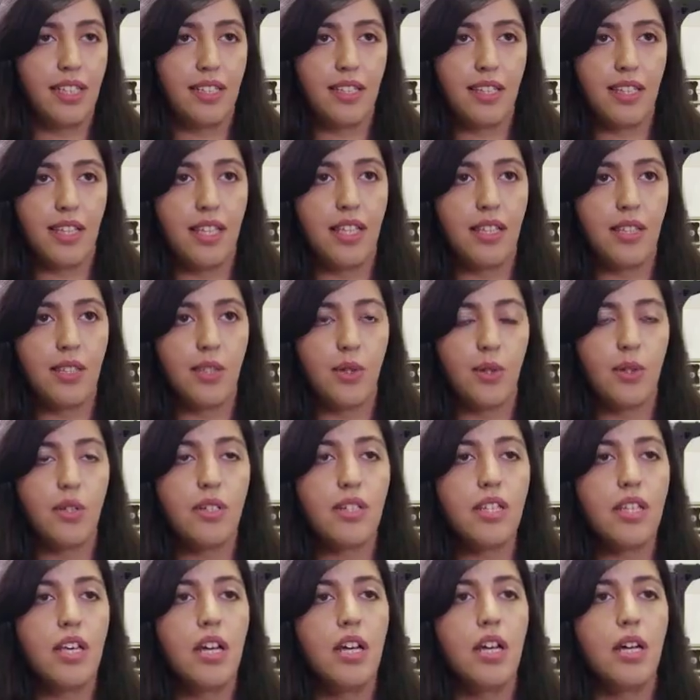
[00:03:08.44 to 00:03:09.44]
and
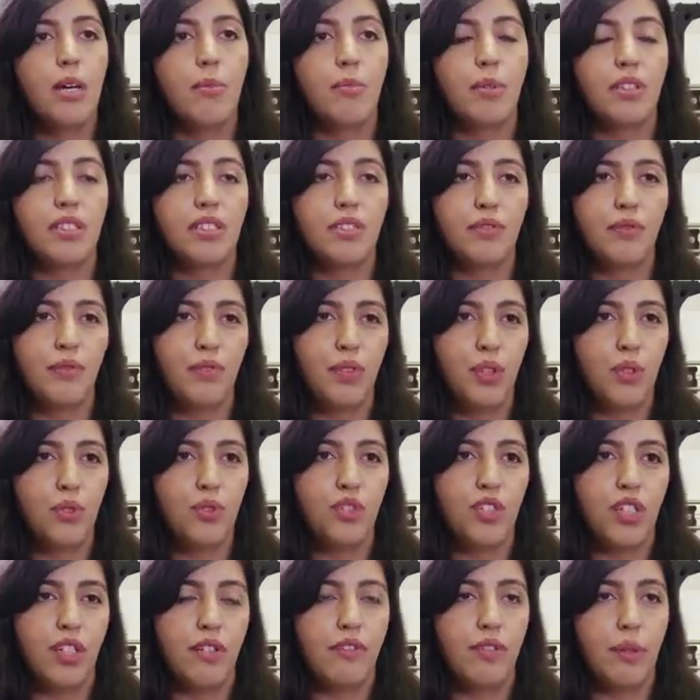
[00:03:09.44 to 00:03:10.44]
sensors. But in
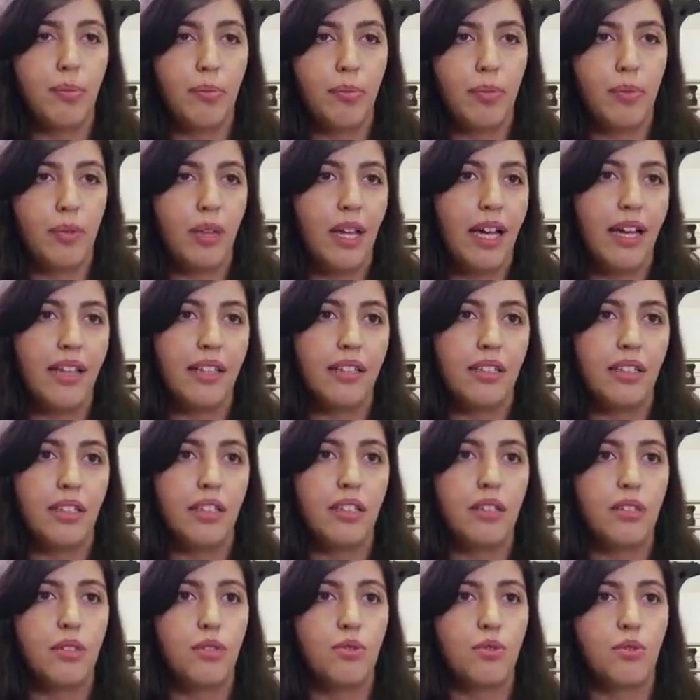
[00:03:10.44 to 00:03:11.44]
future, we're
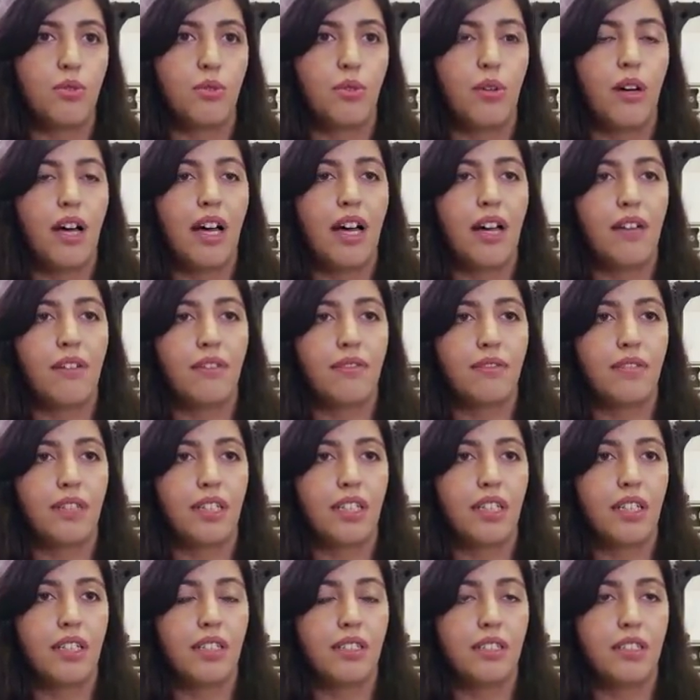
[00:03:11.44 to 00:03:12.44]
planning to have
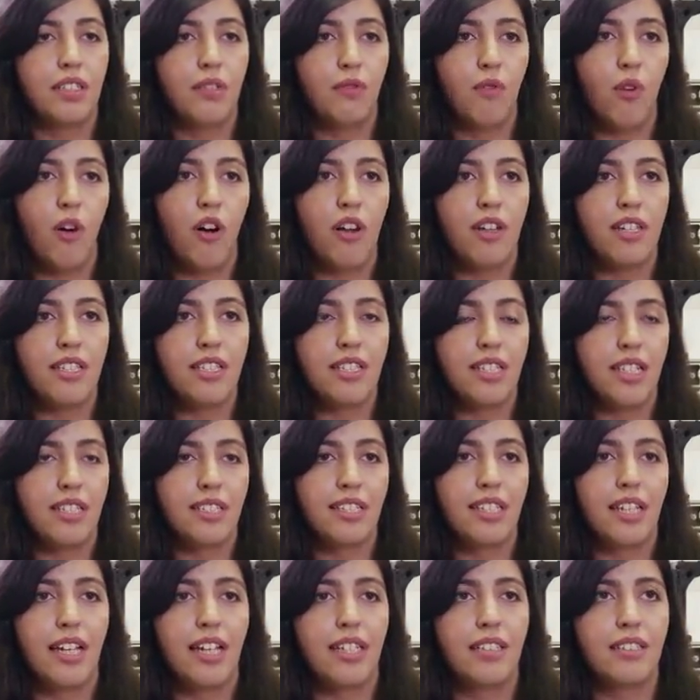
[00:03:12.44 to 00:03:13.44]
a device
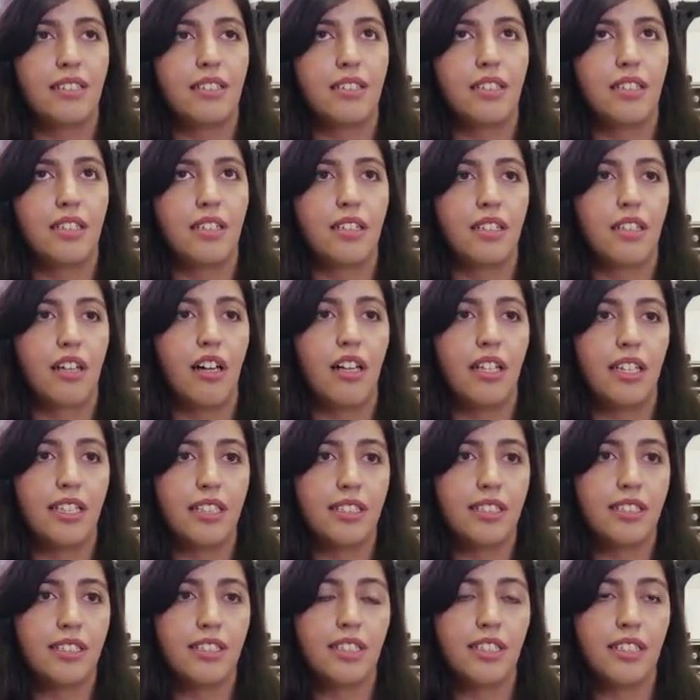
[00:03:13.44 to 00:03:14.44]
that can
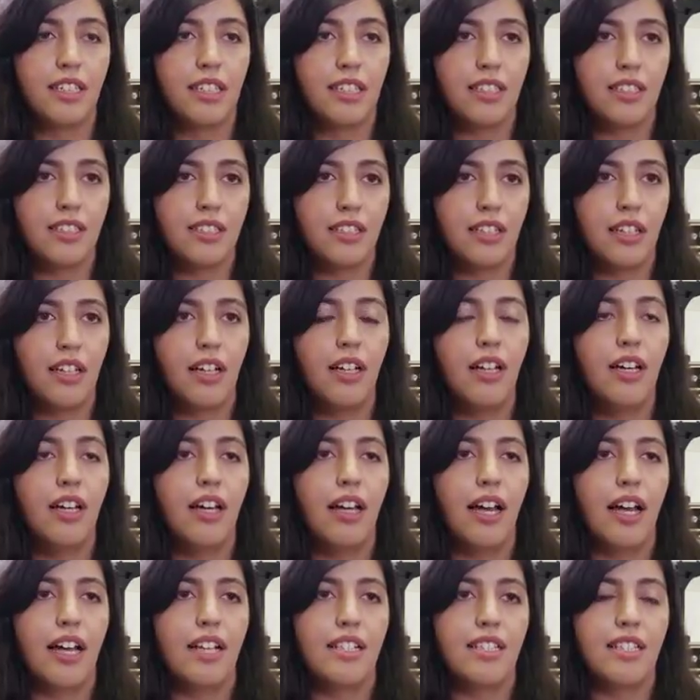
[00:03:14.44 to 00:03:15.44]
collect the data
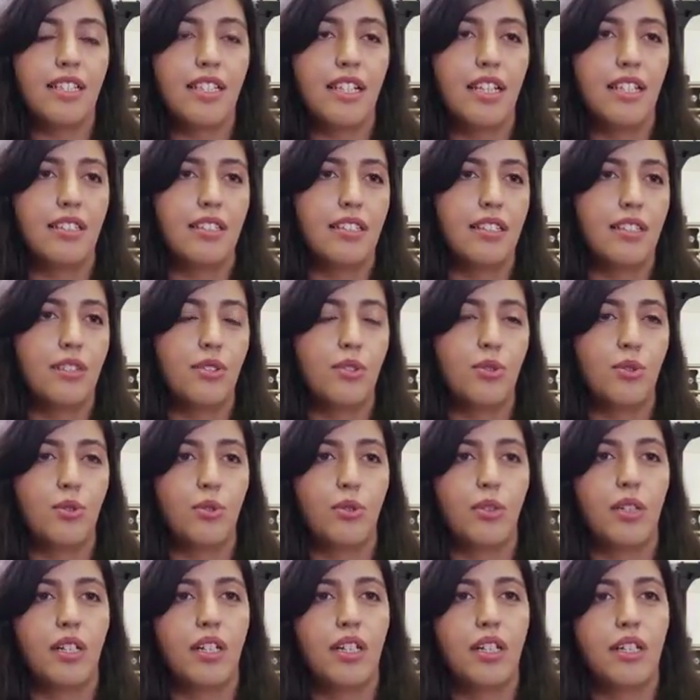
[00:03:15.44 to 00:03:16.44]
and send it
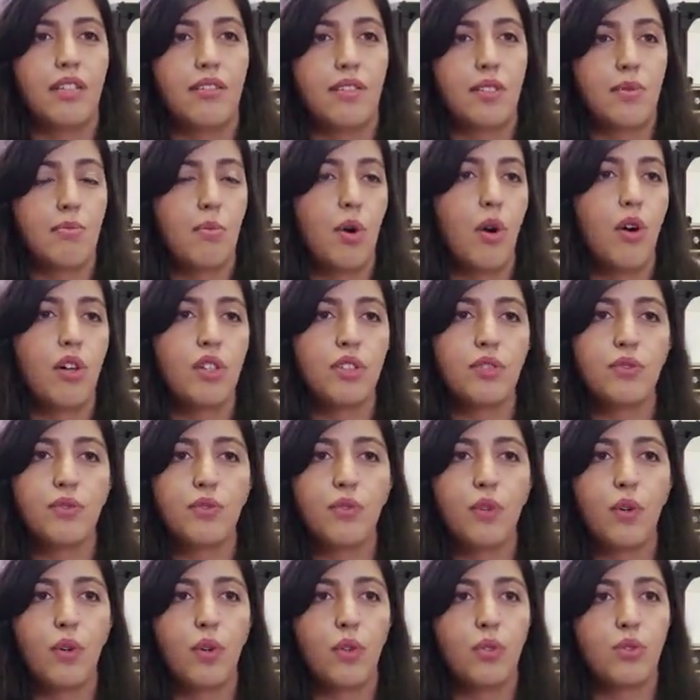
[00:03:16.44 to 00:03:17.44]
to a
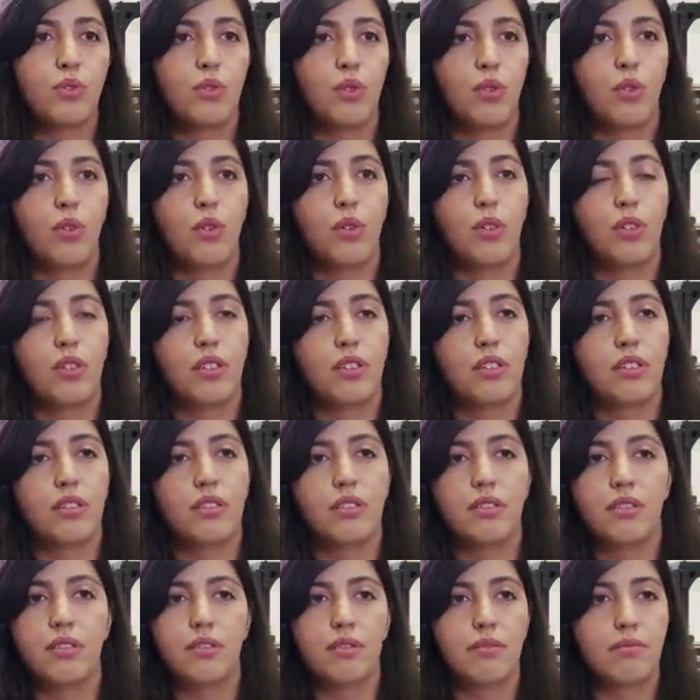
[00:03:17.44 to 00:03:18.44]
smartphone
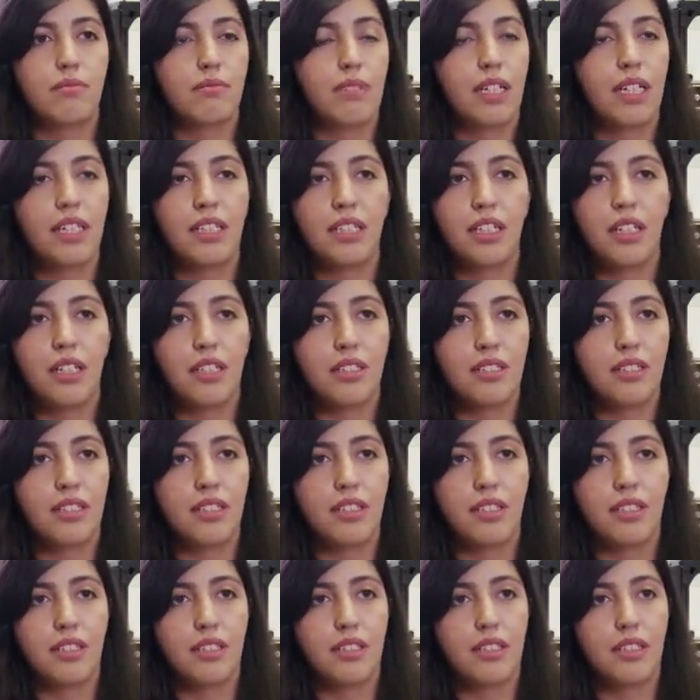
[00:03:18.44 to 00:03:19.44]
or any
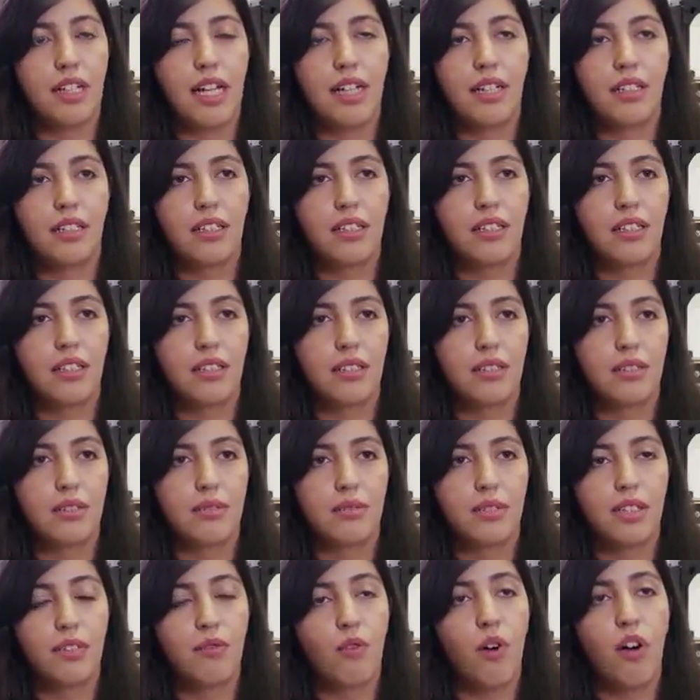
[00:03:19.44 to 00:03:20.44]
other
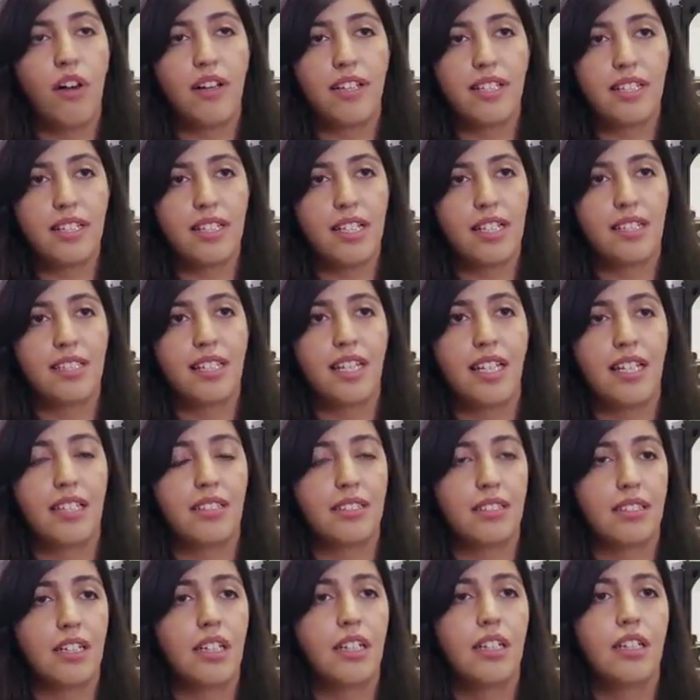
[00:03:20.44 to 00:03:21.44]
device that
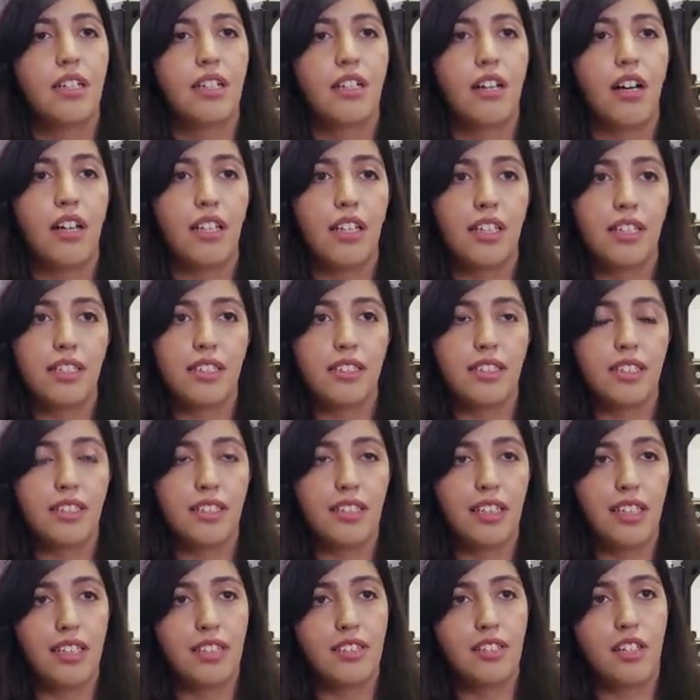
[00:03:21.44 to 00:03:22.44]
can collect the
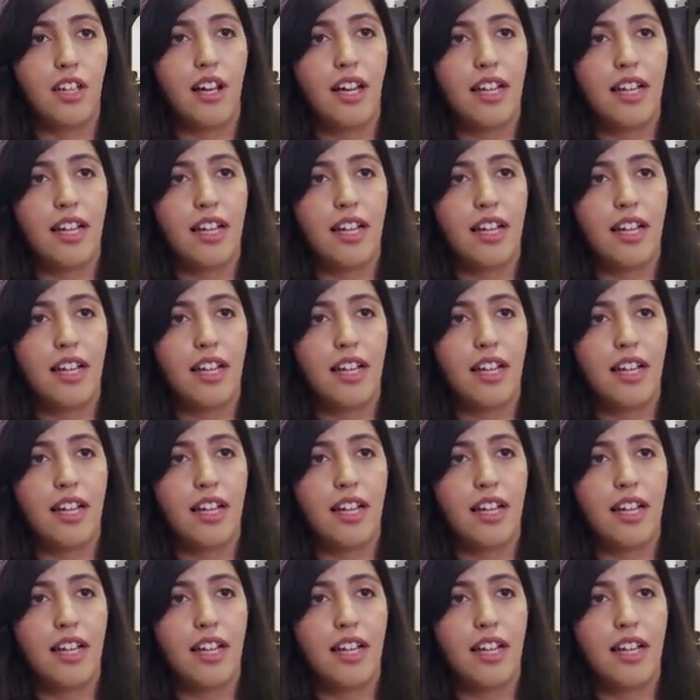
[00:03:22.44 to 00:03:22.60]
data